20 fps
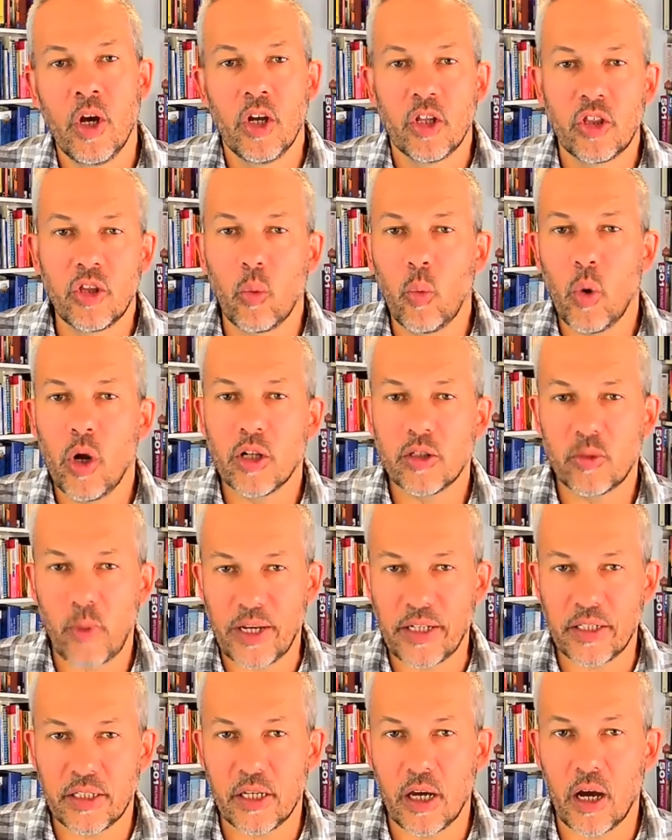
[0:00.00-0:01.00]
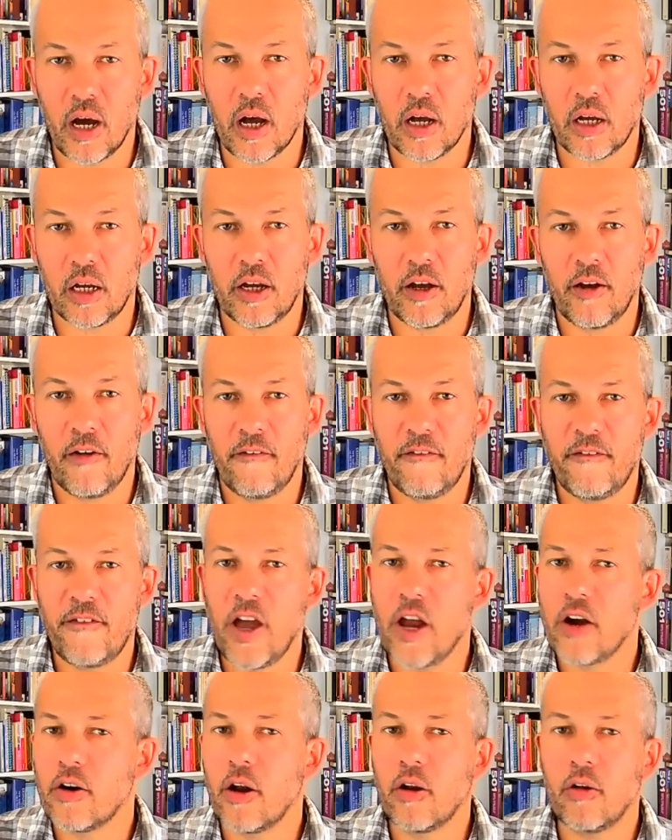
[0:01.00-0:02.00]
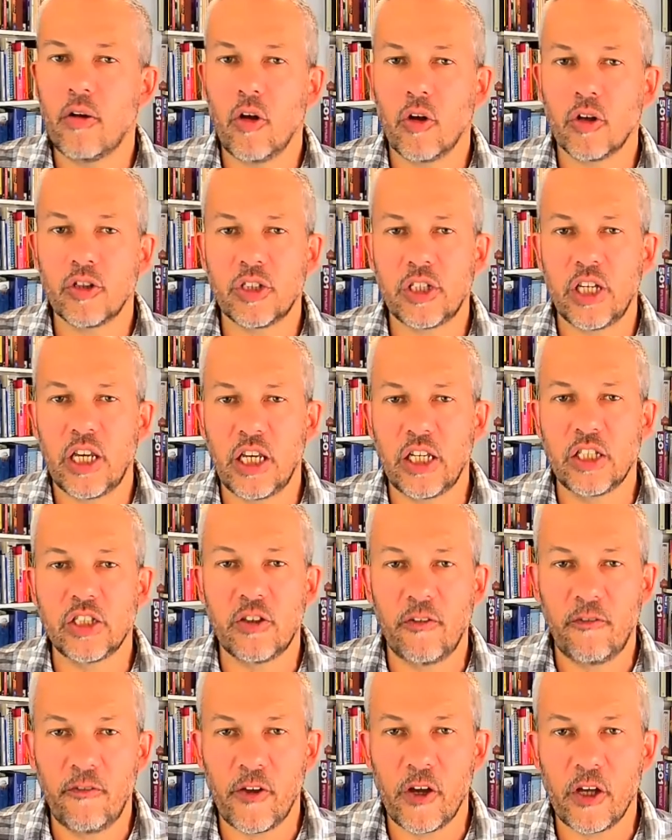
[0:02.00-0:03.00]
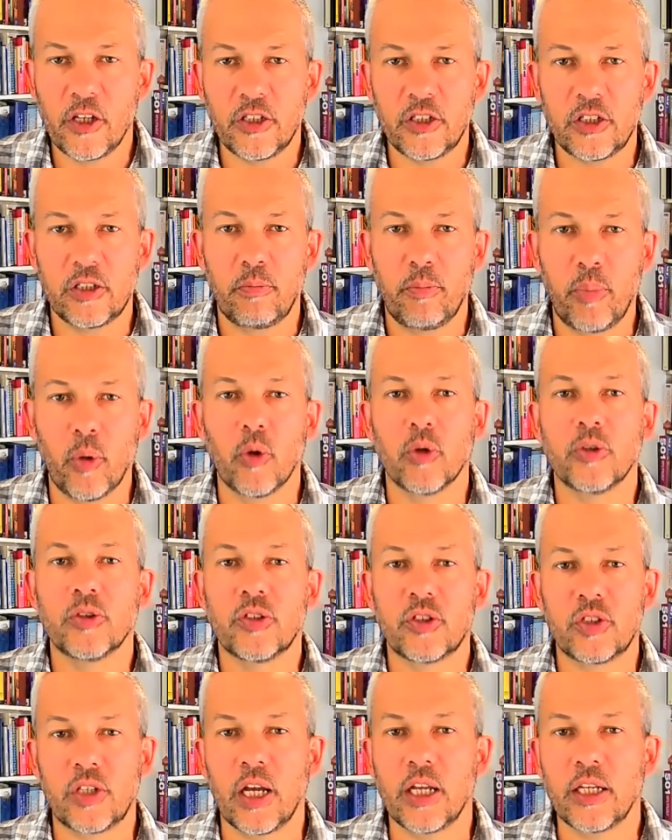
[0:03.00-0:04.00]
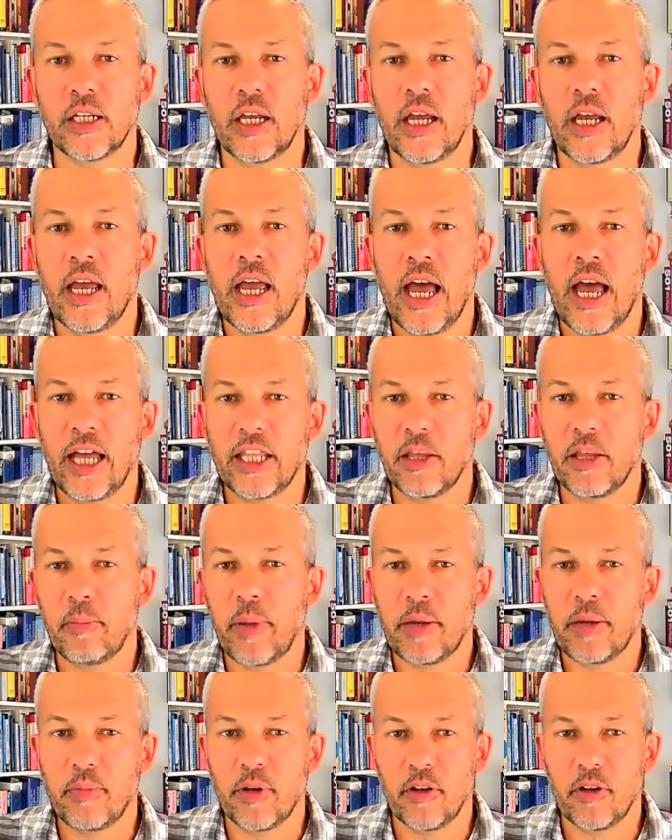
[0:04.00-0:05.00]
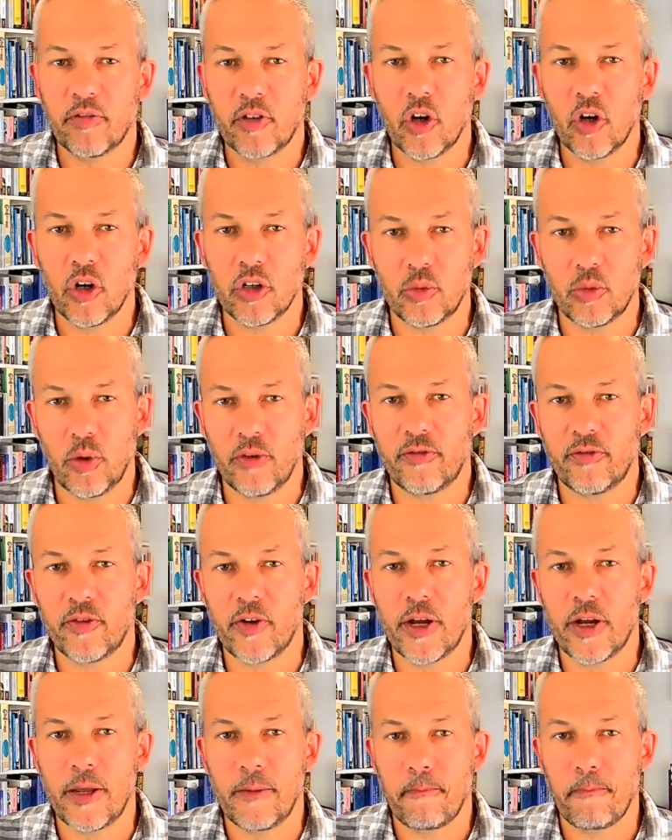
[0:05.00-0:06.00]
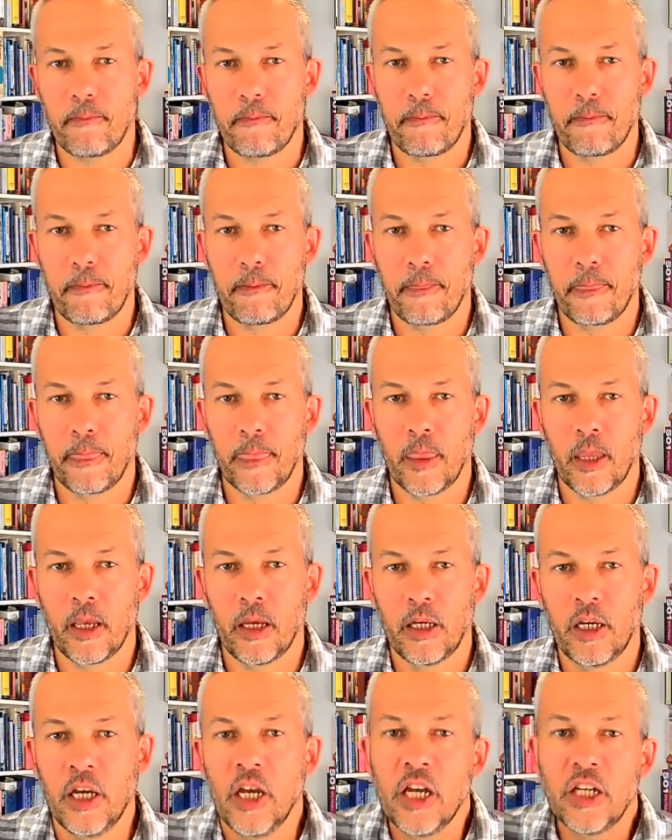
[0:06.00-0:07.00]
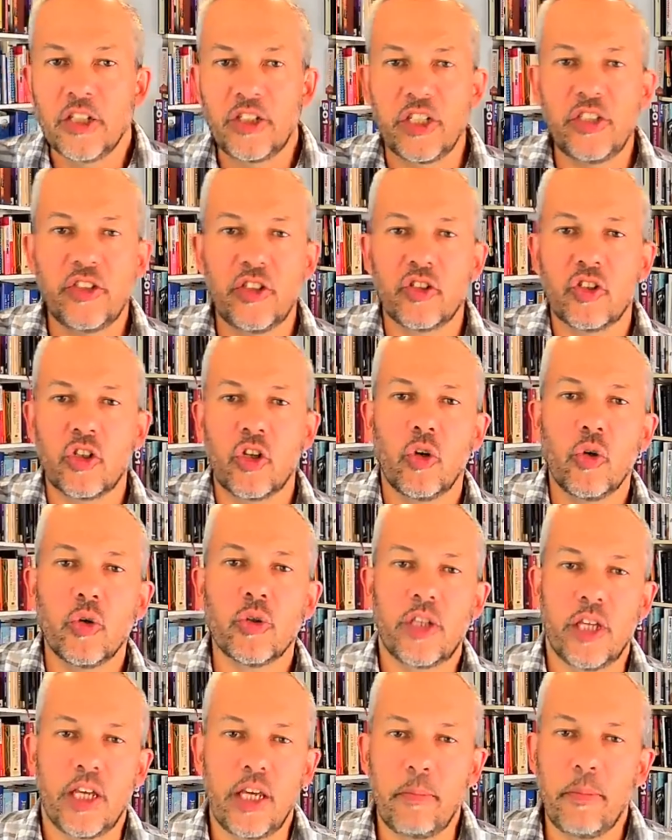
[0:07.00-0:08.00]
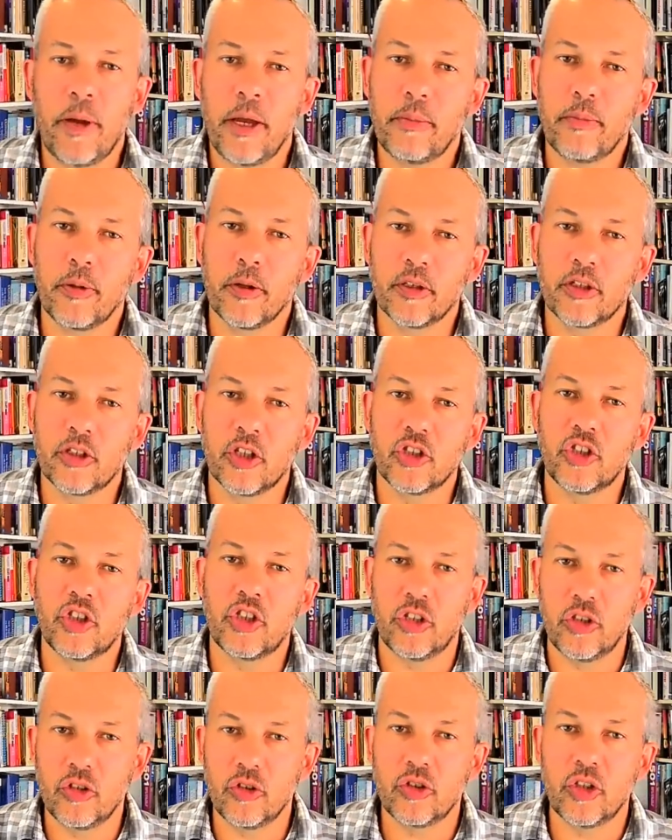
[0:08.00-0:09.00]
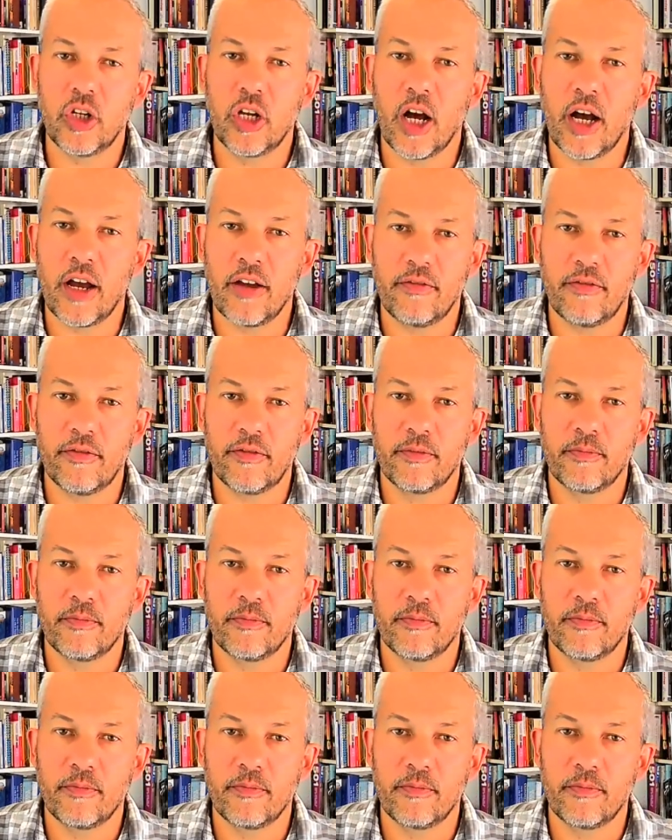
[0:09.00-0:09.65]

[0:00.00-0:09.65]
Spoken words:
The world went dark. Pharaoh lost his firstborn son, and the people of God were free. Jesus called the people to choose life.